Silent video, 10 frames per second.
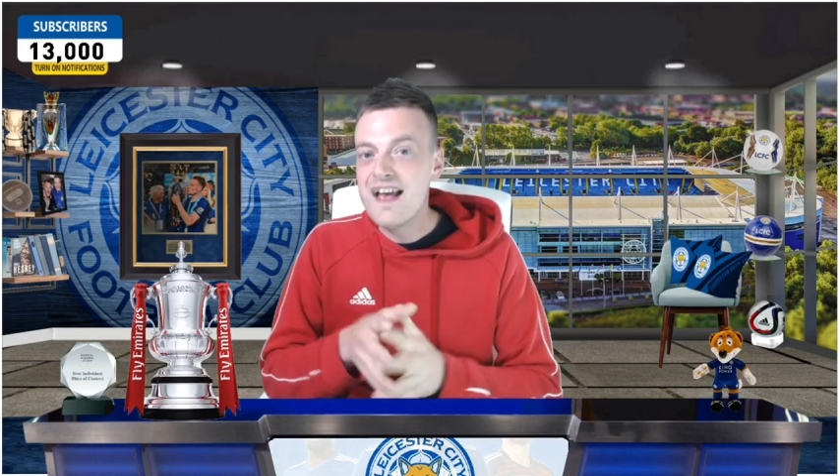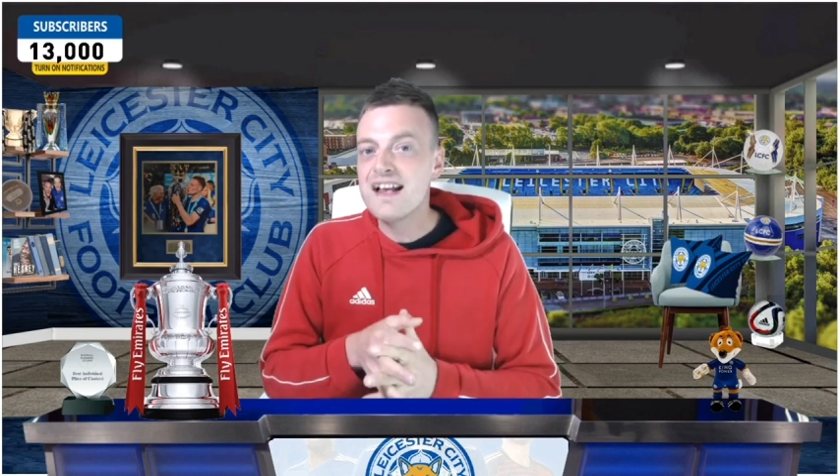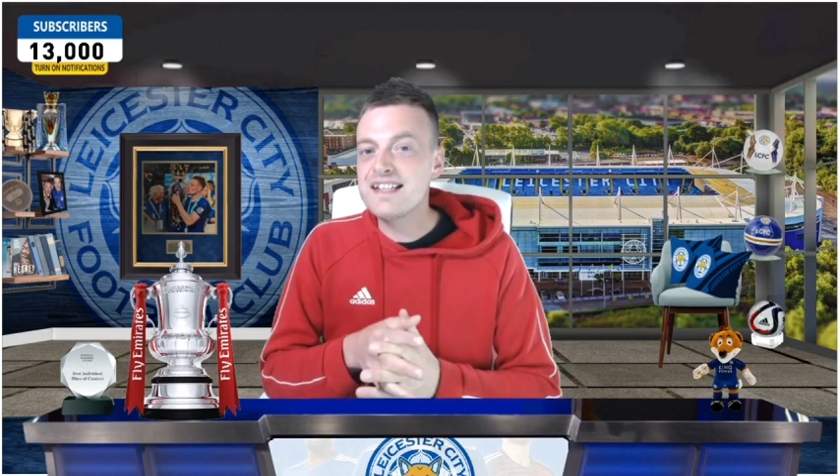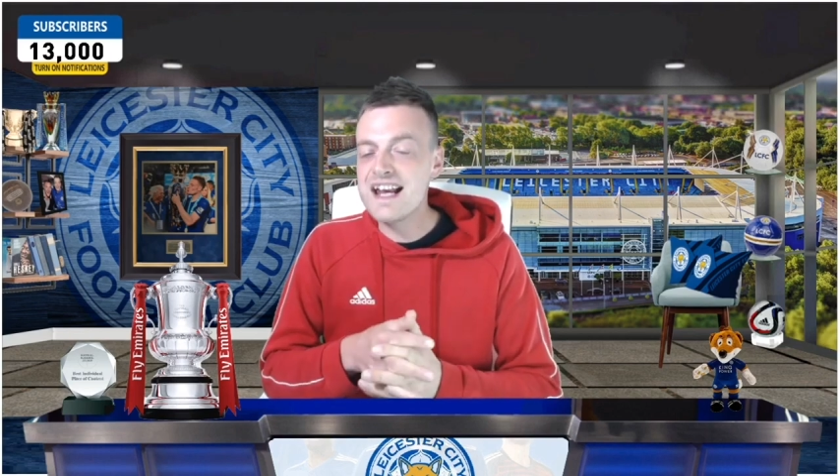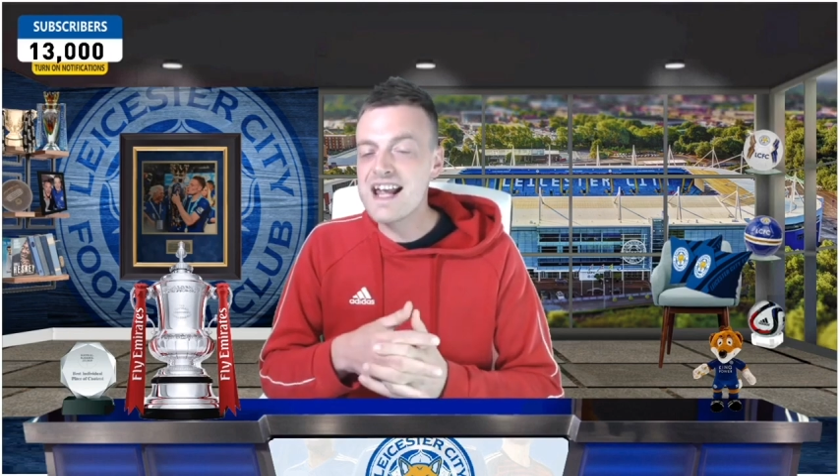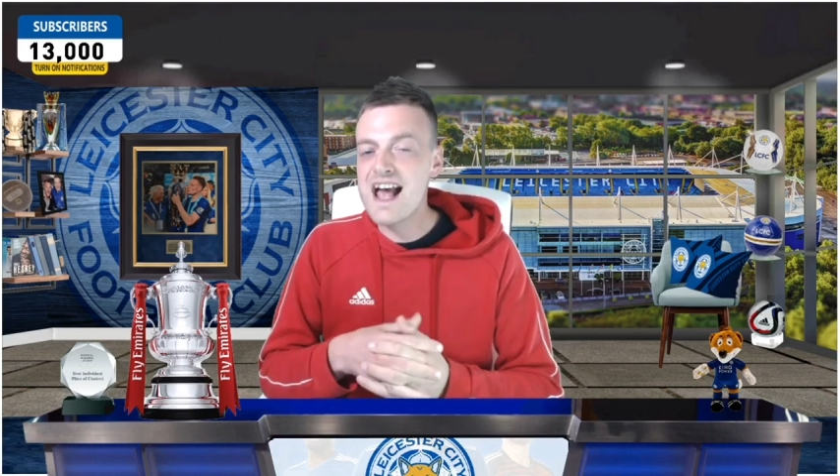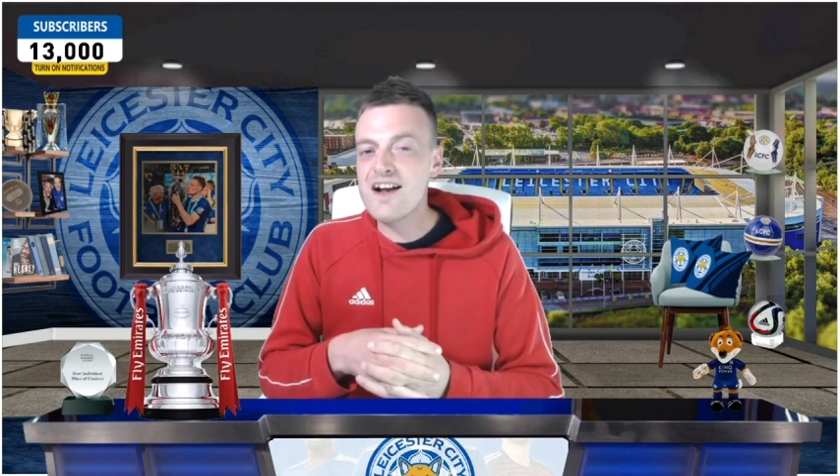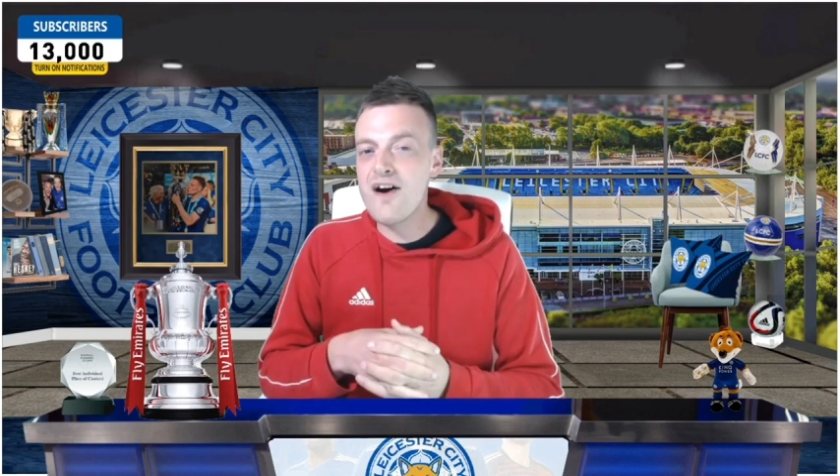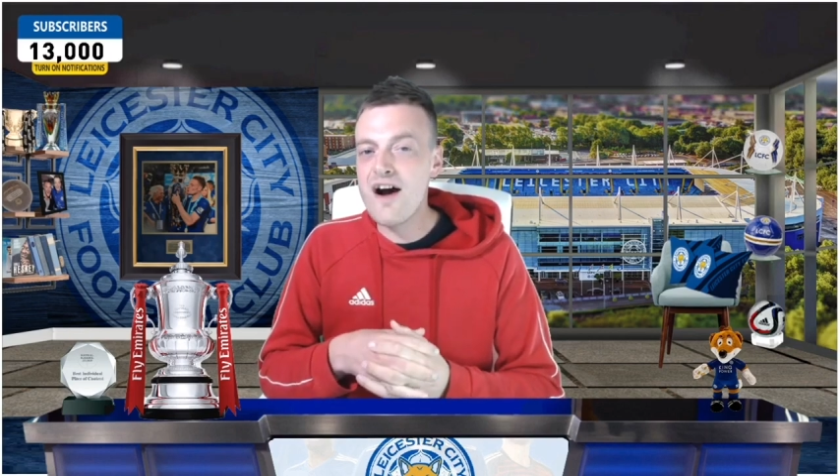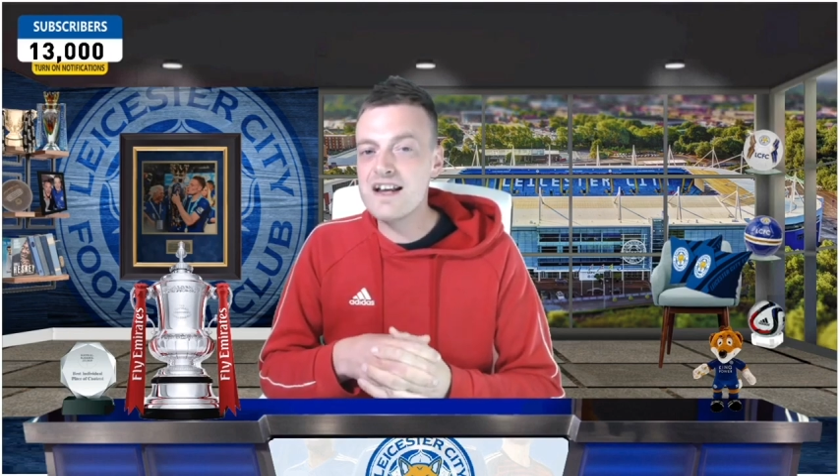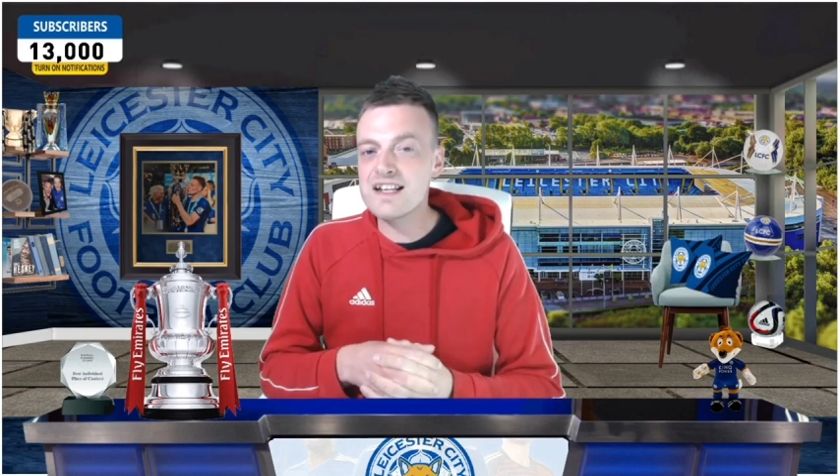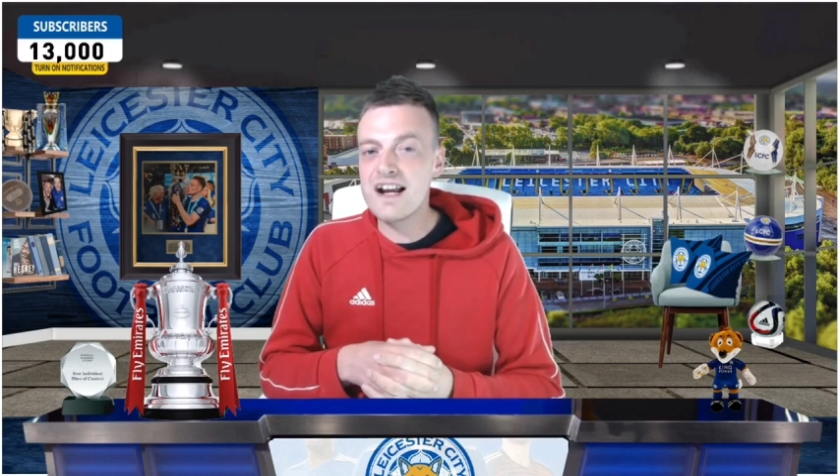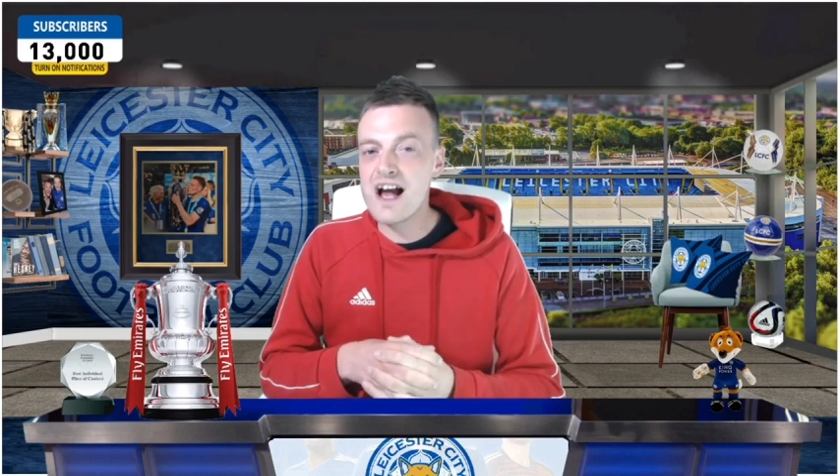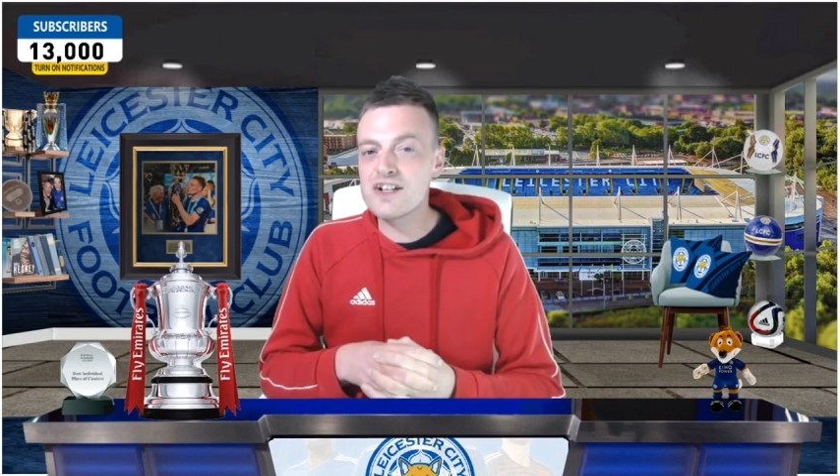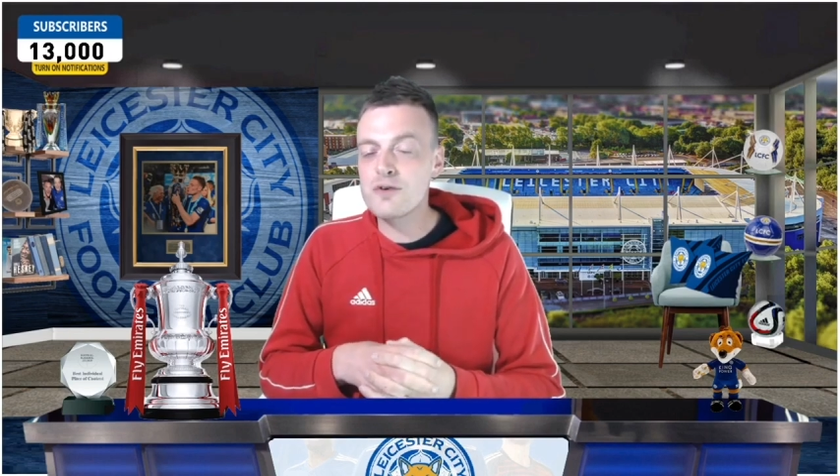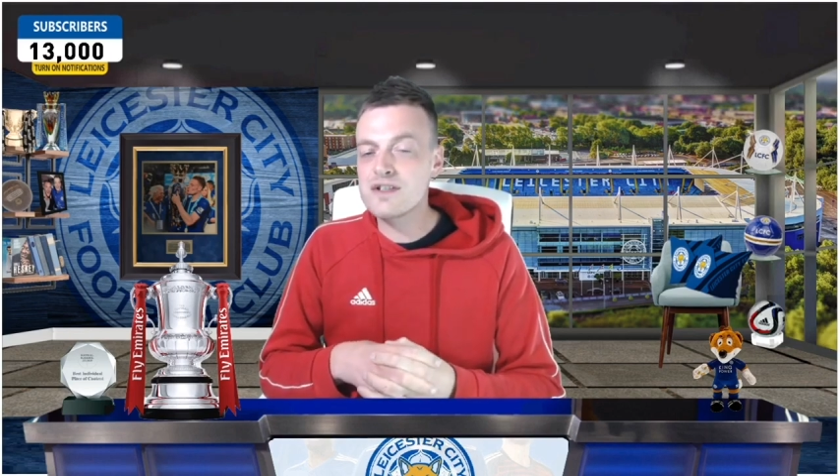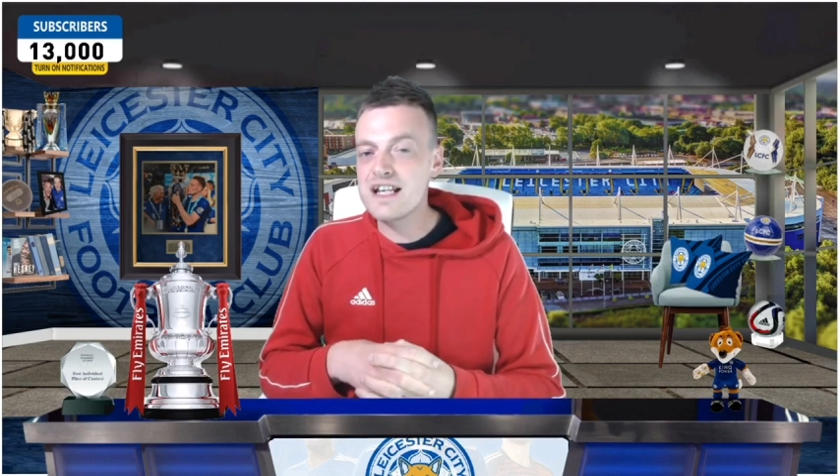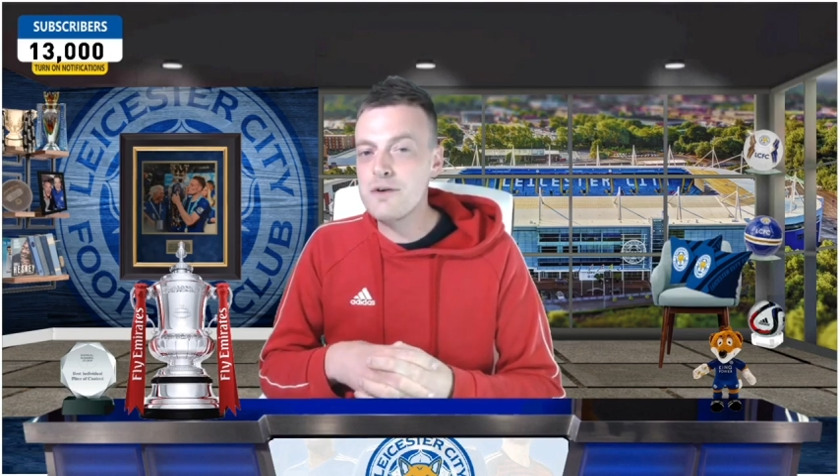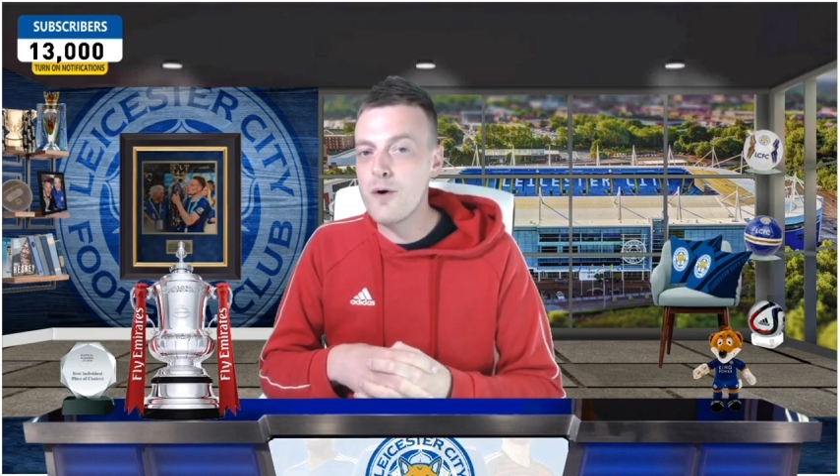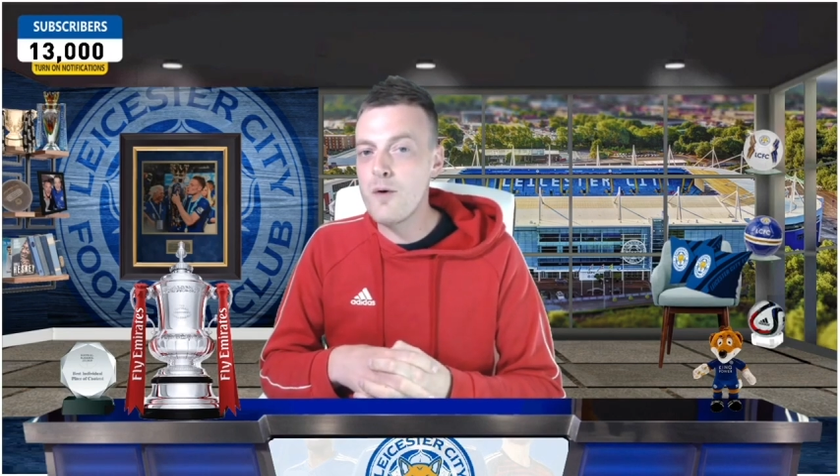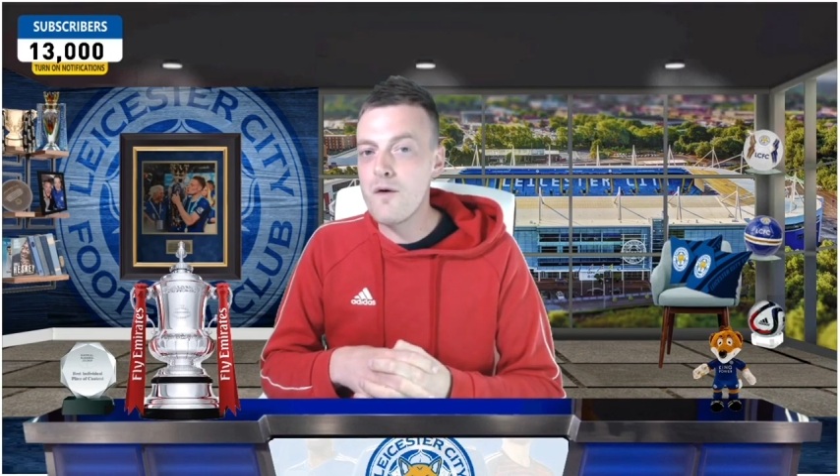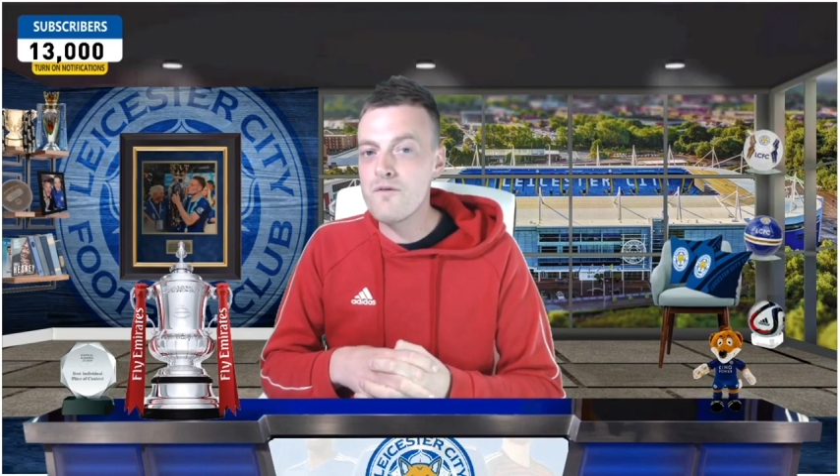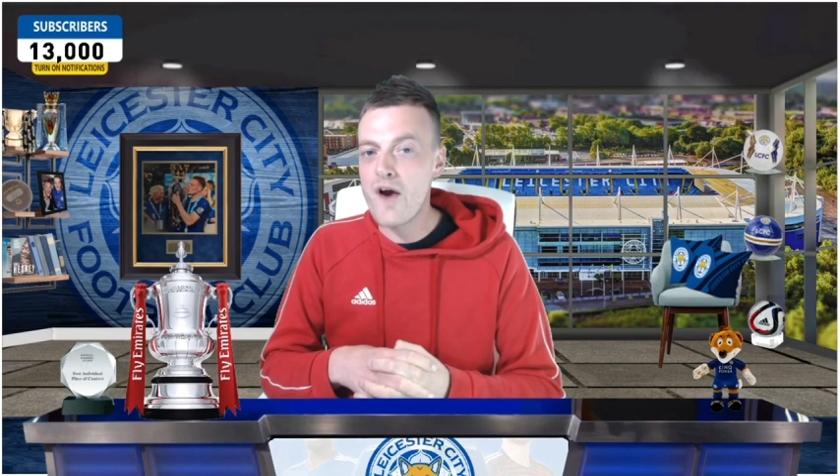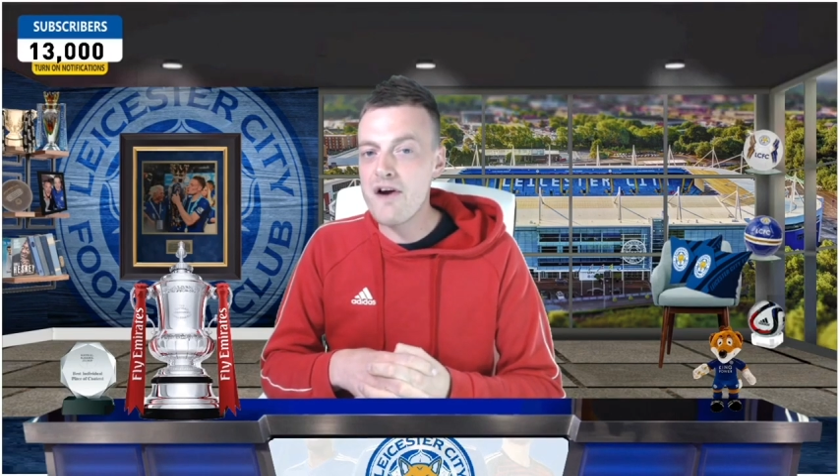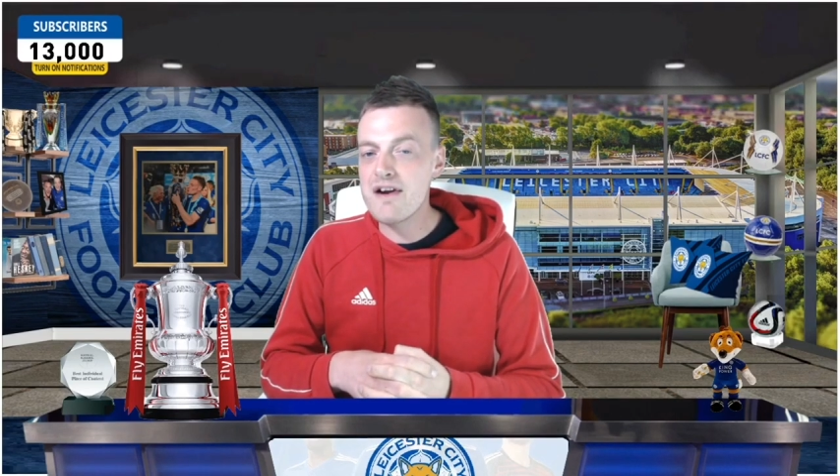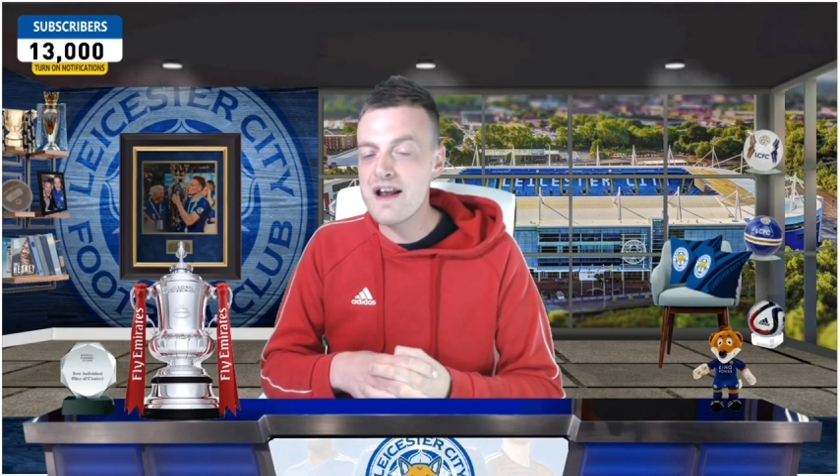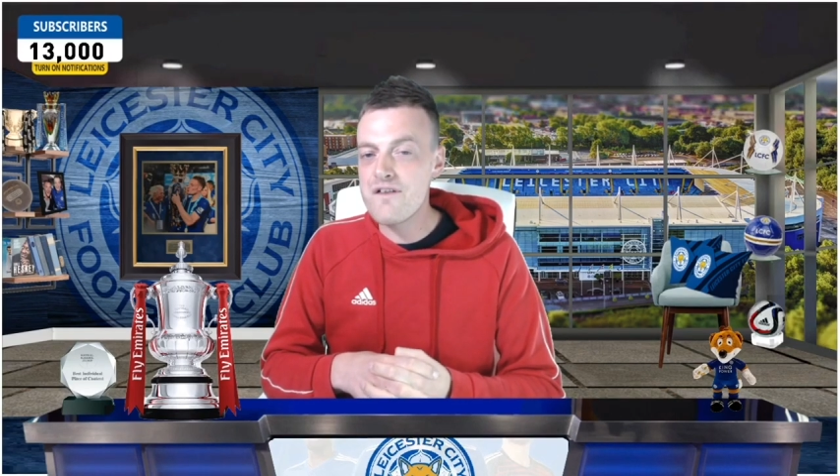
Take care, guys, and I shall see you all very,